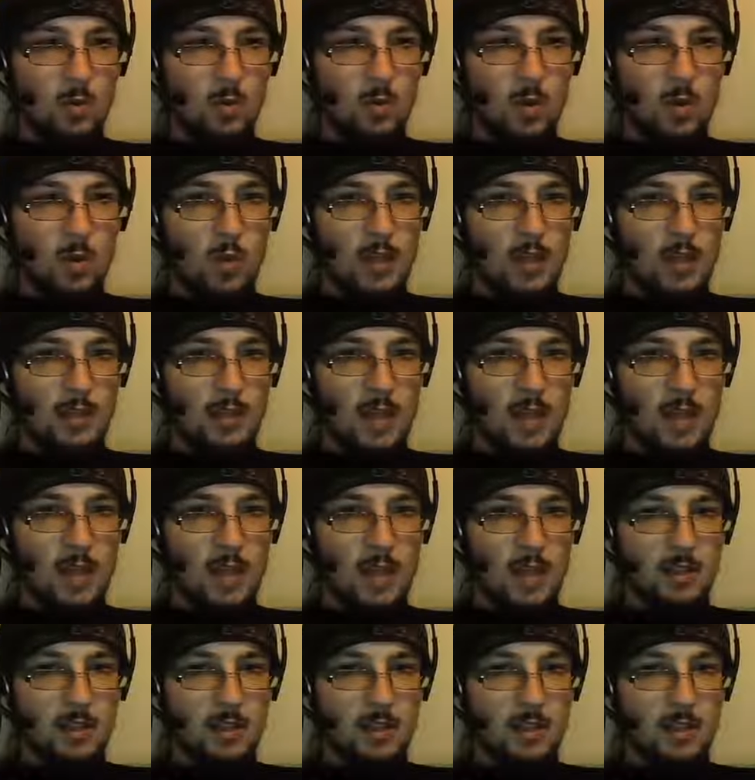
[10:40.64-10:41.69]
what
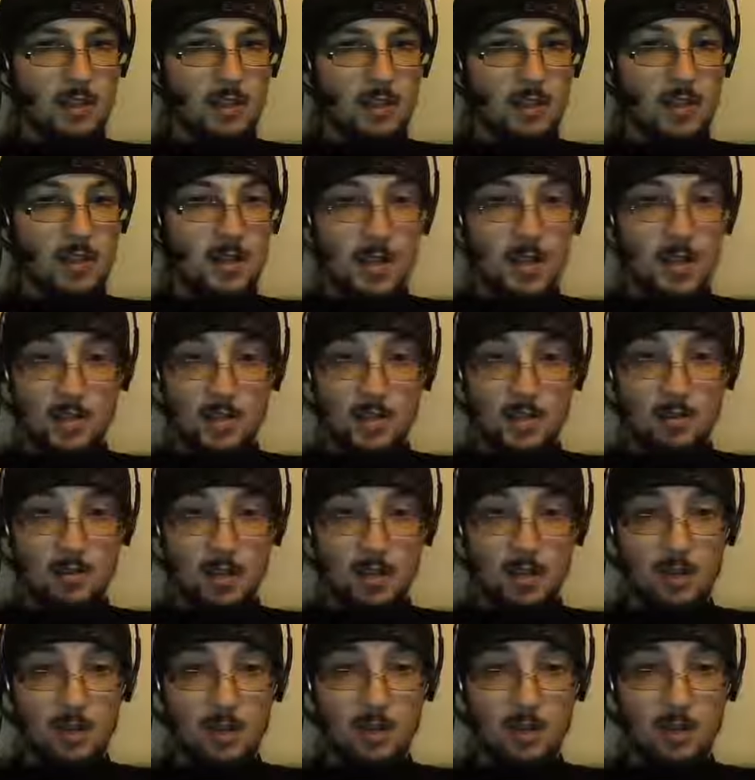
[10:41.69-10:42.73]
exactly is
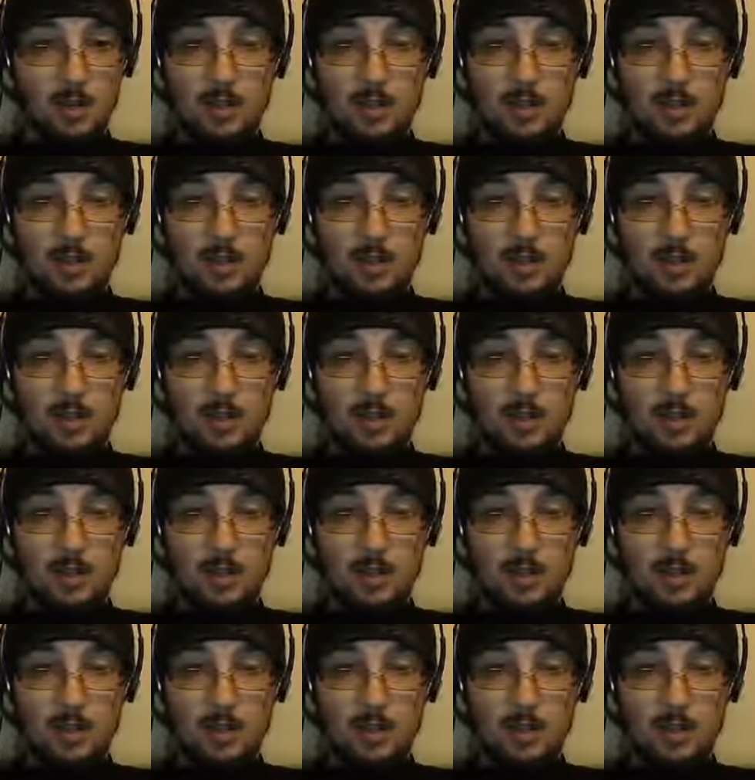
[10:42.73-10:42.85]
history and